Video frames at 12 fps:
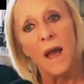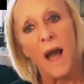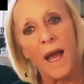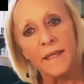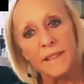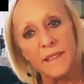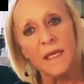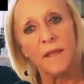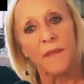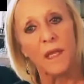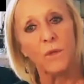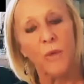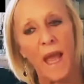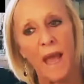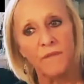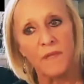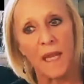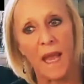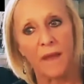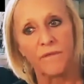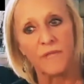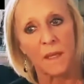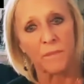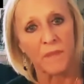idea that you have to
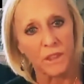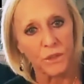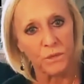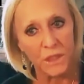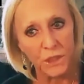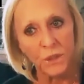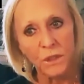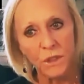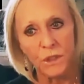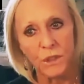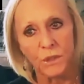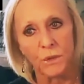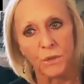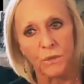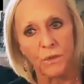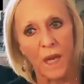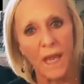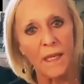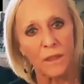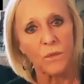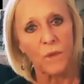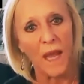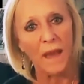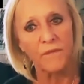have something to return to, right? Yeah.
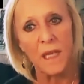You have